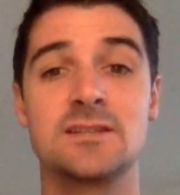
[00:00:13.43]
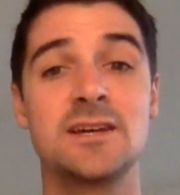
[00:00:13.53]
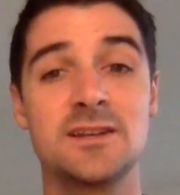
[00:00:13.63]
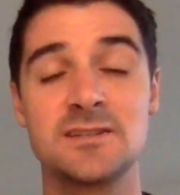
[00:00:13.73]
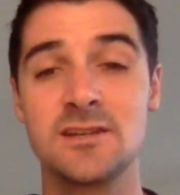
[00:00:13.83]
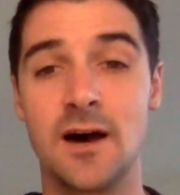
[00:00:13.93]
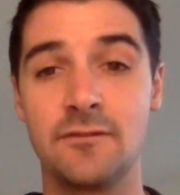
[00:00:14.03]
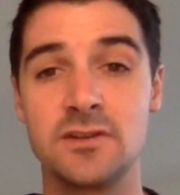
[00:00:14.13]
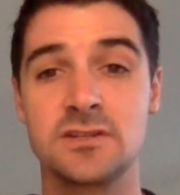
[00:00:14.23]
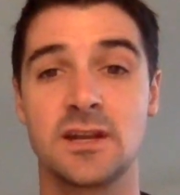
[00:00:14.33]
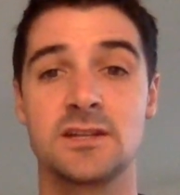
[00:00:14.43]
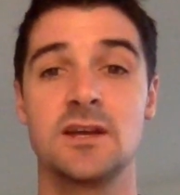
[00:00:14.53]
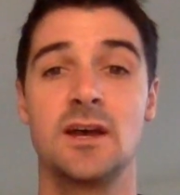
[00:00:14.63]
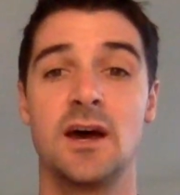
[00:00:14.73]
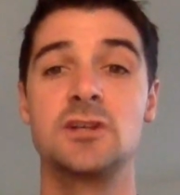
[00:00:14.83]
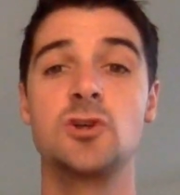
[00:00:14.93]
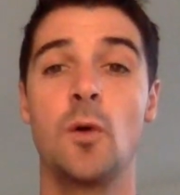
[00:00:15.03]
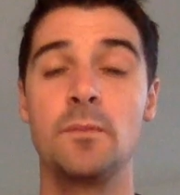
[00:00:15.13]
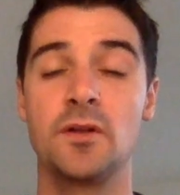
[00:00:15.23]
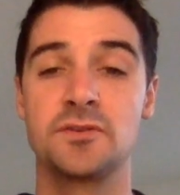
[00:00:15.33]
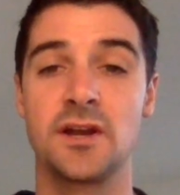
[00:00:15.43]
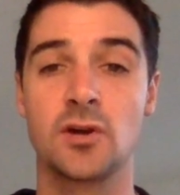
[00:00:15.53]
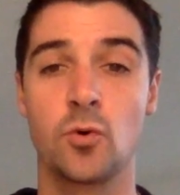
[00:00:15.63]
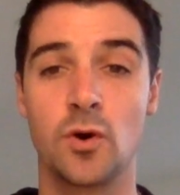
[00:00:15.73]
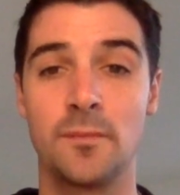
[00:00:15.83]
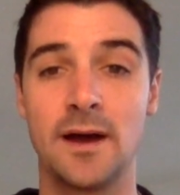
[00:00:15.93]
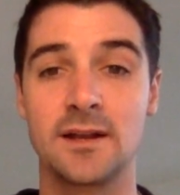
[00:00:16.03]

Tennessee offense and against Joe Milton at quarterback.